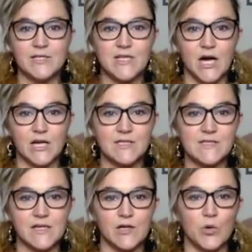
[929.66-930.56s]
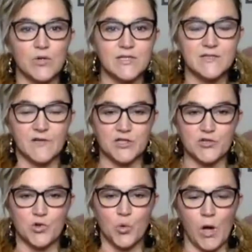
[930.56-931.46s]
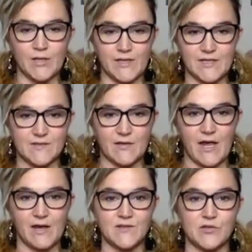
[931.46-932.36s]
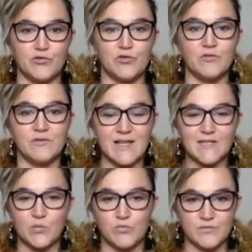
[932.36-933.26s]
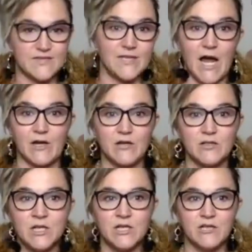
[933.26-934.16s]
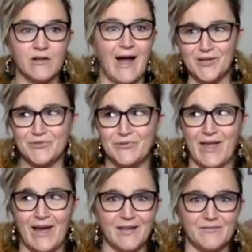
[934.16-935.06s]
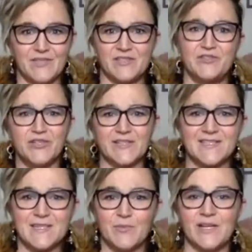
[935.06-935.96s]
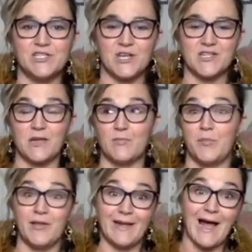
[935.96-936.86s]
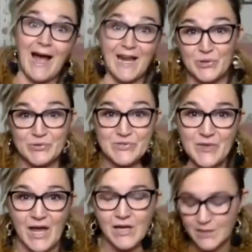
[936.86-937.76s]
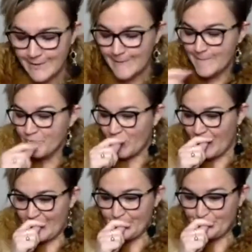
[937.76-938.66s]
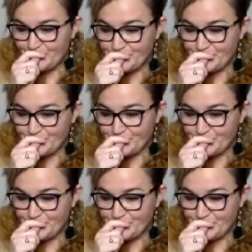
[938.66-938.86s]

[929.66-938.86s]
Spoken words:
toxic or dysfunctional qualities, okay? So that's denial. I don't do that. You'll look at somebody, judge them, and be like, I don't do that.